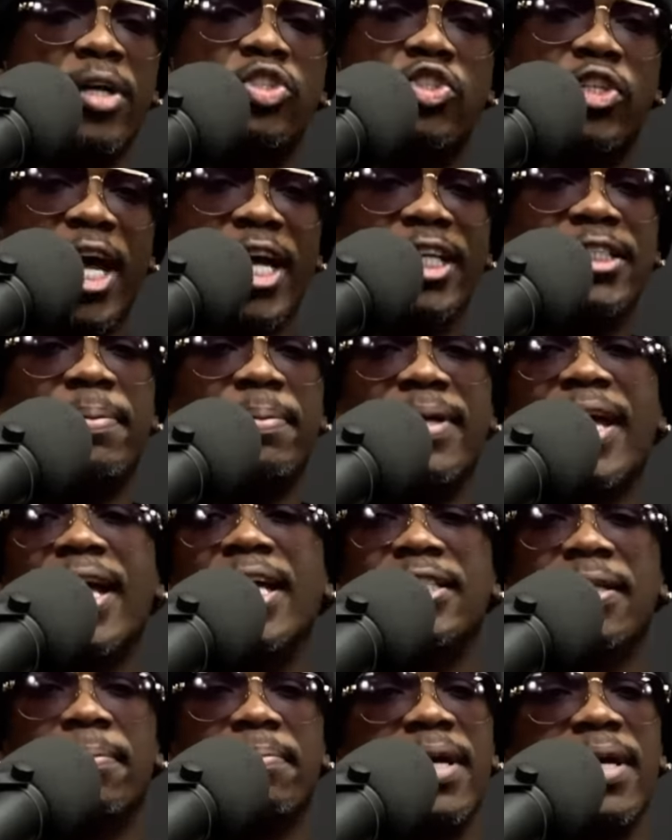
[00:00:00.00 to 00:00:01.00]
Jake's began
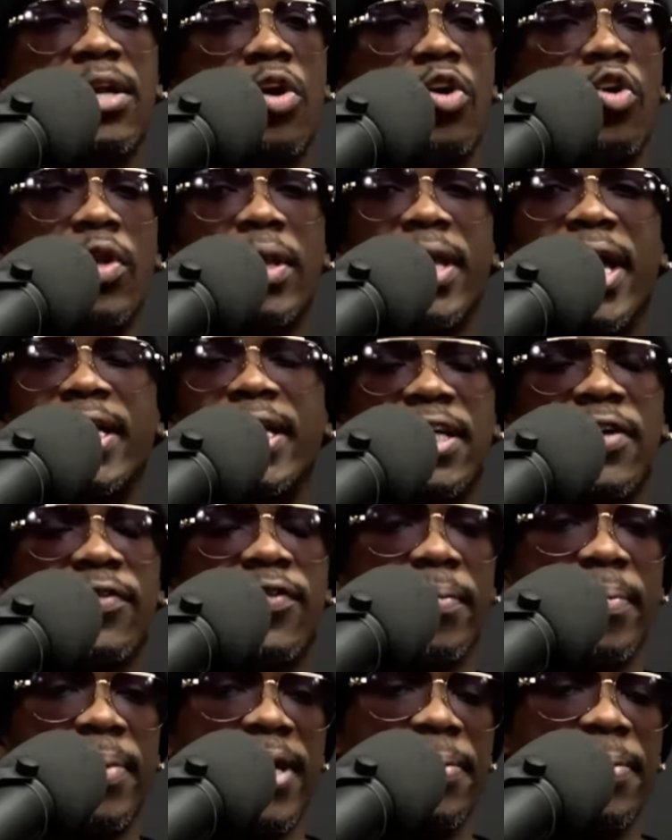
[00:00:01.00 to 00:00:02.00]
to meet a whole lot of
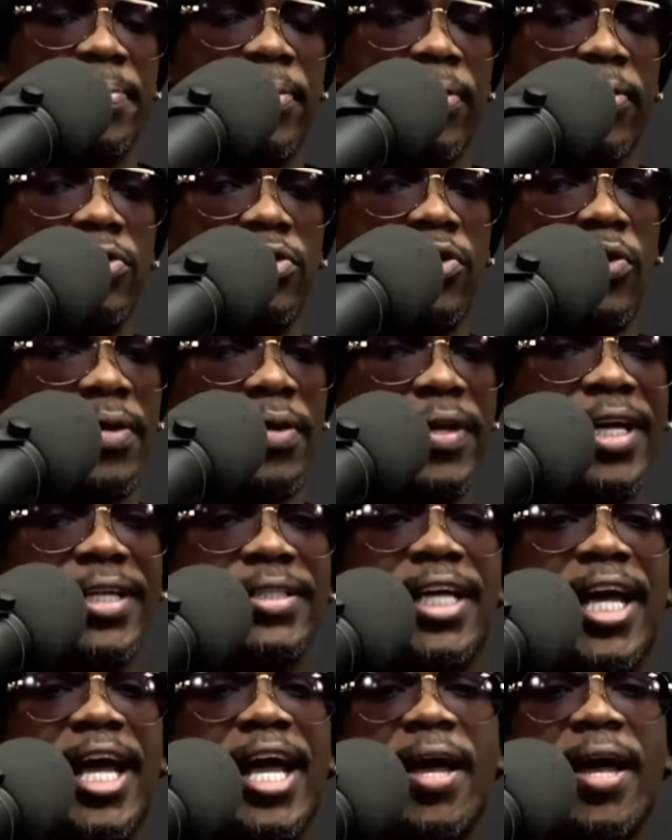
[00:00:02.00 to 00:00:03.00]
different people during that
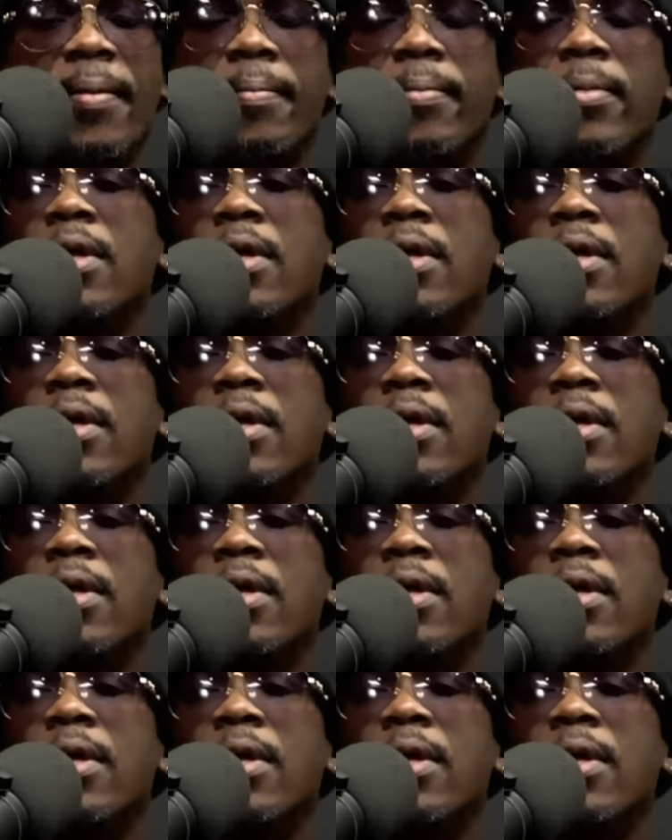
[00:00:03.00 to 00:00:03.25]
time.